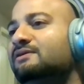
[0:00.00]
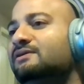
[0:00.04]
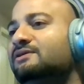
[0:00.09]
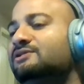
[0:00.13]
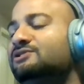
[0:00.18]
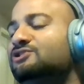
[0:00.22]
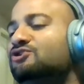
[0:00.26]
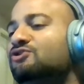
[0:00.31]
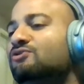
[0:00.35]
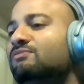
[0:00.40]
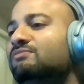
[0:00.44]

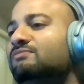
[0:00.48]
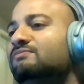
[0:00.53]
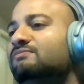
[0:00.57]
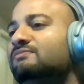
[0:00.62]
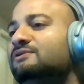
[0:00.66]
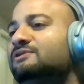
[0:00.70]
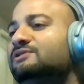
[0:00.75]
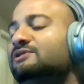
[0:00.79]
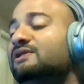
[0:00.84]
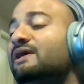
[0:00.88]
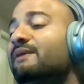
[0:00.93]
So
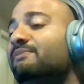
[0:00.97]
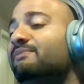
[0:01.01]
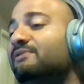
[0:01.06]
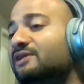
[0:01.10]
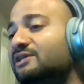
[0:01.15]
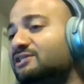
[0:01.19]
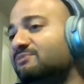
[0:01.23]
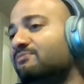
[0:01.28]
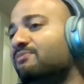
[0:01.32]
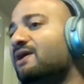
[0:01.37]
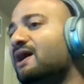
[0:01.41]
to the
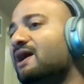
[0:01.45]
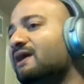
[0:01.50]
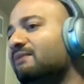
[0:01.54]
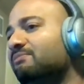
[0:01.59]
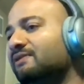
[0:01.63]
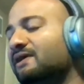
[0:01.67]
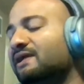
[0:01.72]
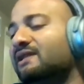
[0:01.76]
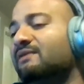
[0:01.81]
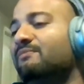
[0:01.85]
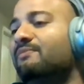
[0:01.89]
application
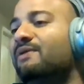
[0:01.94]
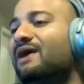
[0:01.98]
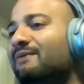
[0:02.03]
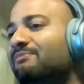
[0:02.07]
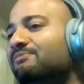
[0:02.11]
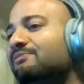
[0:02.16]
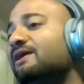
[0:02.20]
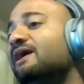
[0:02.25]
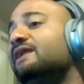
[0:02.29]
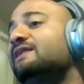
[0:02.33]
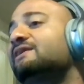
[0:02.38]
pipeline. The
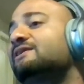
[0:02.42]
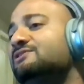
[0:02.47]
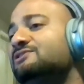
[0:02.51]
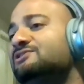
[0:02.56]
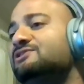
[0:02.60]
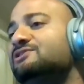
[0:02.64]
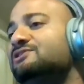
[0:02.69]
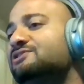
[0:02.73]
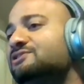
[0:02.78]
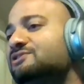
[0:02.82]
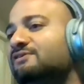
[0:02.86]
pipeline
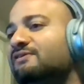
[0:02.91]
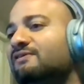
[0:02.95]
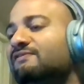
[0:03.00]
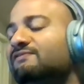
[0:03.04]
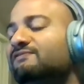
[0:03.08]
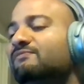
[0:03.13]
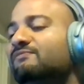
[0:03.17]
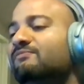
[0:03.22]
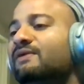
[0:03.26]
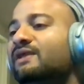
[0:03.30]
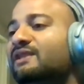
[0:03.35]
consists
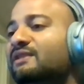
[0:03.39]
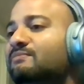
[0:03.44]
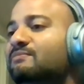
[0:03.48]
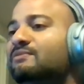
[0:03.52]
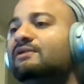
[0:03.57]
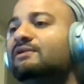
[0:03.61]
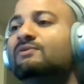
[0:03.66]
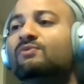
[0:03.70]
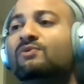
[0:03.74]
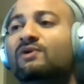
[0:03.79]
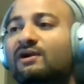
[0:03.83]
of many
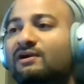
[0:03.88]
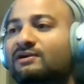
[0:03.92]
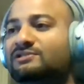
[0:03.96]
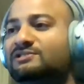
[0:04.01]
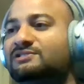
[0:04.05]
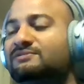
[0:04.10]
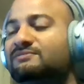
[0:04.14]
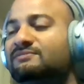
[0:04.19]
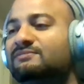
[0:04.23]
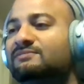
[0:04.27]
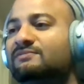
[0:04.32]

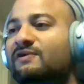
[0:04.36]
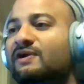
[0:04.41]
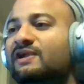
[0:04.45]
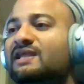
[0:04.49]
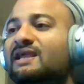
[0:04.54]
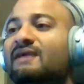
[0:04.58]
middlewares, right?